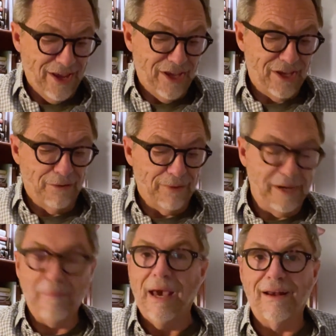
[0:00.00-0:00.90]
You can
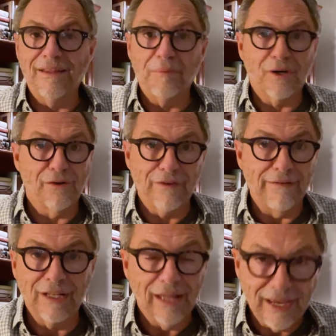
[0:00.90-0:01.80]
read about it in the book of
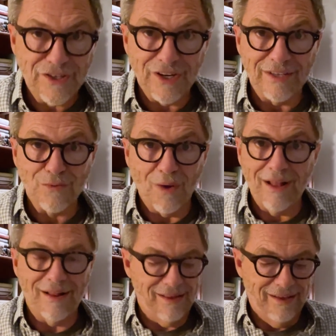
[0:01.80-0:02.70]
Revelation as
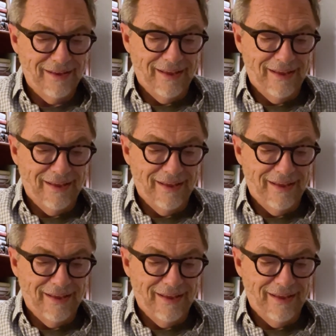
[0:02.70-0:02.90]
well.